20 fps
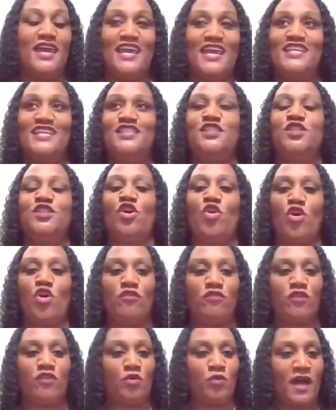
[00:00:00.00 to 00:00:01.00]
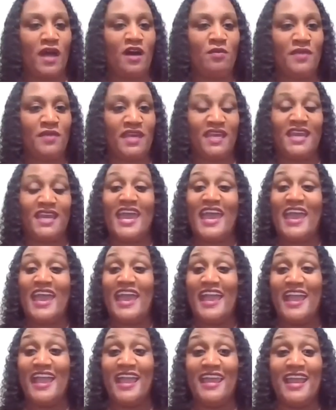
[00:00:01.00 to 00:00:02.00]
It's so overwhelming.
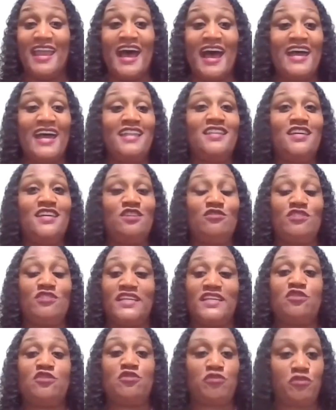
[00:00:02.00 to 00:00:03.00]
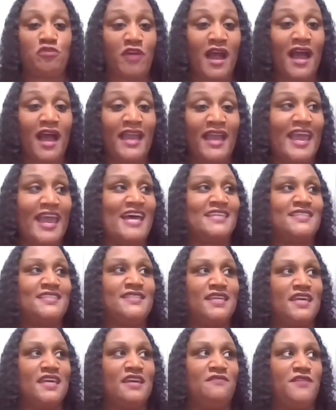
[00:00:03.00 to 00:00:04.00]
And I literally cry as
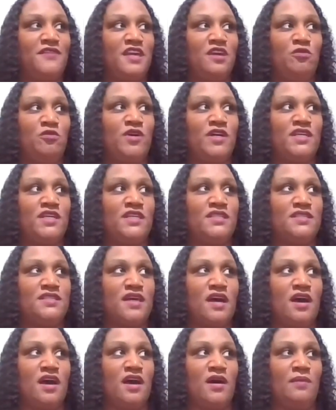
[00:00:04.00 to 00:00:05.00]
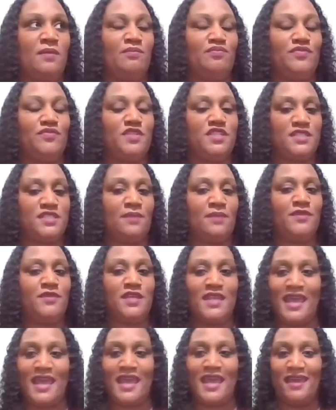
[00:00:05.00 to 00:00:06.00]
if it was
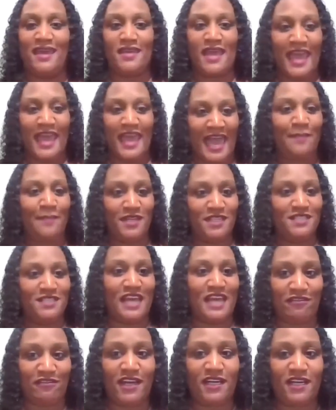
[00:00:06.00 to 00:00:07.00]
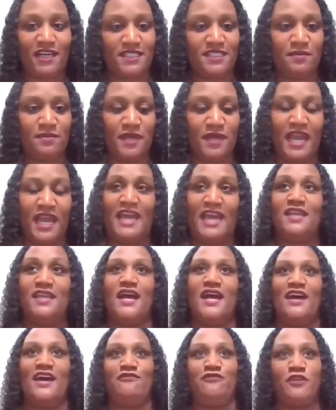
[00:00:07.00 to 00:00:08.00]
something that happened directly to me.
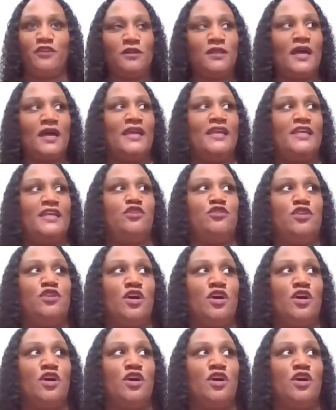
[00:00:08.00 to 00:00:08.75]
I feel like,